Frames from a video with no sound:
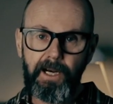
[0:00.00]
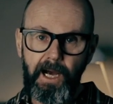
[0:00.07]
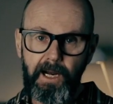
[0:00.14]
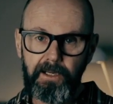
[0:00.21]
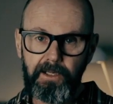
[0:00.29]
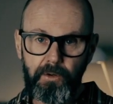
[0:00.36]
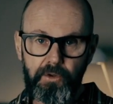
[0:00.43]

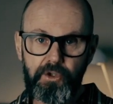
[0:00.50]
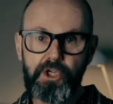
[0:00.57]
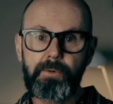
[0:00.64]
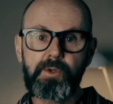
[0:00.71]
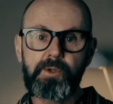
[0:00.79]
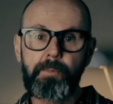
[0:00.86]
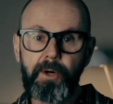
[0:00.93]
article and
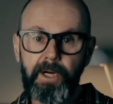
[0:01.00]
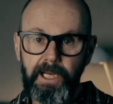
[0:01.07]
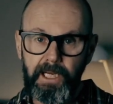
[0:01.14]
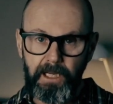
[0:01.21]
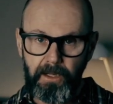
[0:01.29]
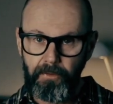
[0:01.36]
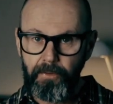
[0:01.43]
she was
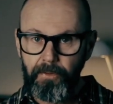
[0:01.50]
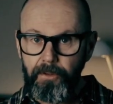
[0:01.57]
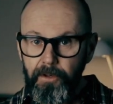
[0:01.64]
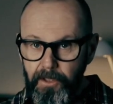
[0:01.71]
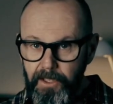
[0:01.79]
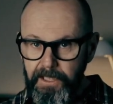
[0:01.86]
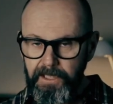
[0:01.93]
bringing
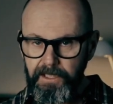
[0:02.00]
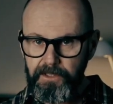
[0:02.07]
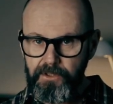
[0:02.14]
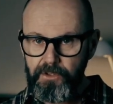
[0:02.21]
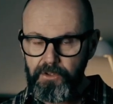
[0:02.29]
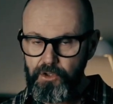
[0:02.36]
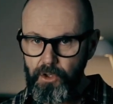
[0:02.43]
the
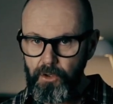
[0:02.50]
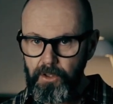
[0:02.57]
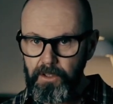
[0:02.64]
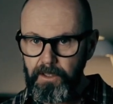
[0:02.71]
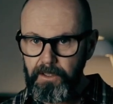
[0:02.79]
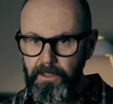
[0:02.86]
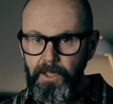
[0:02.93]
kids
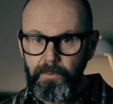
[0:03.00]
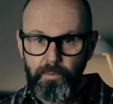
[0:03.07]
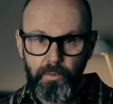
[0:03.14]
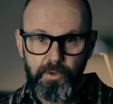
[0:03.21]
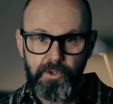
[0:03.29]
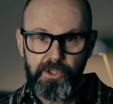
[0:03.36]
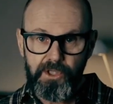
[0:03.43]
chocolate,
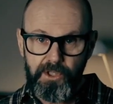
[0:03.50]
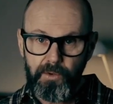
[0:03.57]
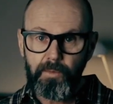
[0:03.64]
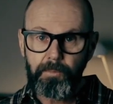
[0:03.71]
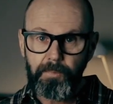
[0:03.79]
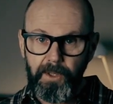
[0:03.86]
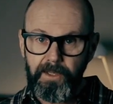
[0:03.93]
it would
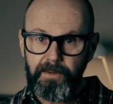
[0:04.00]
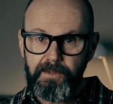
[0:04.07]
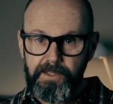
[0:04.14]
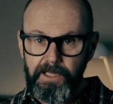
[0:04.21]
still be the